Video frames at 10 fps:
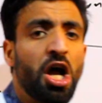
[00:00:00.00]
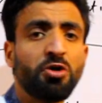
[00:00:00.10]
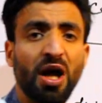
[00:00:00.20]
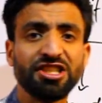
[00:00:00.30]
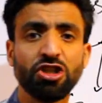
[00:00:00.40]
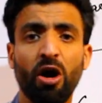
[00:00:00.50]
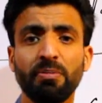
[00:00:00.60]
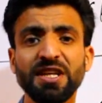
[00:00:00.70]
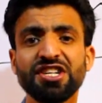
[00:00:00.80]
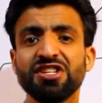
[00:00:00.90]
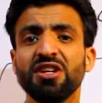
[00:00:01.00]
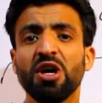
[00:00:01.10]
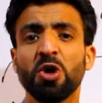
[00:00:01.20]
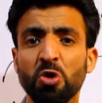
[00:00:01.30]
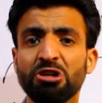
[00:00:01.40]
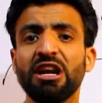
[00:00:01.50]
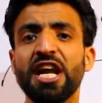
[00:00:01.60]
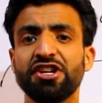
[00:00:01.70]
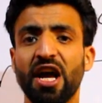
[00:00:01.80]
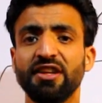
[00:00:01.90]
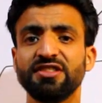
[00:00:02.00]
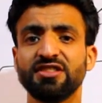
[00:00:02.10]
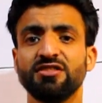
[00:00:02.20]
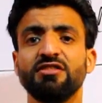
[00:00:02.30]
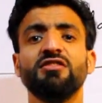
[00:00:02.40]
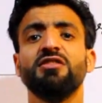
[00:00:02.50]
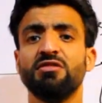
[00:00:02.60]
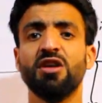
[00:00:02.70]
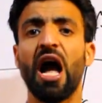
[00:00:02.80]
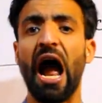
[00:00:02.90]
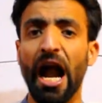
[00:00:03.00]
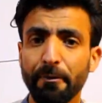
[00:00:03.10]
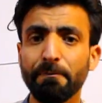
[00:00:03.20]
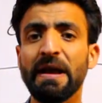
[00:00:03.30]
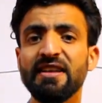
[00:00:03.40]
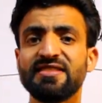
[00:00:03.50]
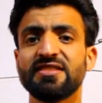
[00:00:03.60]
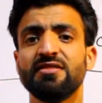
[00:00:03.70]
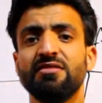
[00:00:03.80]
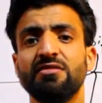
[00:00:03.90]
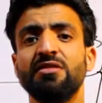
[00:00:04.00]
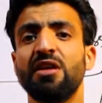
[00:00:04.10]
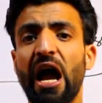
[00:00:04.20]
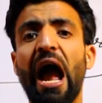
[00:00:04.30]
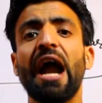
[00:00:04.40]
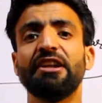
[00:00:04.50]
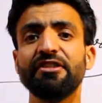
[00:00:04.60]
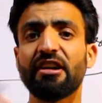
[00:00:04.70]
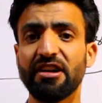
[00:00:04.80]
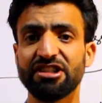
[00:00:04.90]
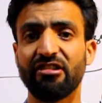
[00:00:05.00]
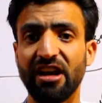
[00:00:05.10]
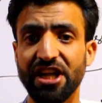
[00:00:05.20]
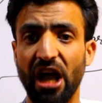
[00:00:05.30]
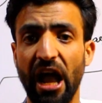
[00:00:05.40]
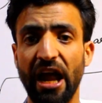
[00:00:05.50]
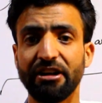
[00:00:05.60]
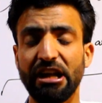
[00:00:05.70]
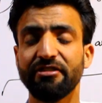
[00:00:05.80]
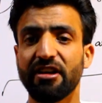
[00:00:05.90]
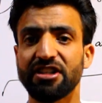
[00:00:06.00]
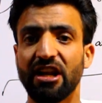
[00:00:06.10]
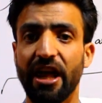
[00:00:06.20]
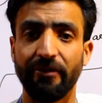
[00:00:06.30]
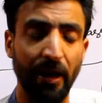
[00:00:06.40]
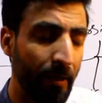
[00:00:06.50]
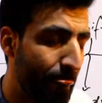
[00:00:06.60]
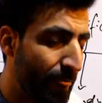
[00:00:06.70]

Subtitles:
to establish good relations and peace at international level.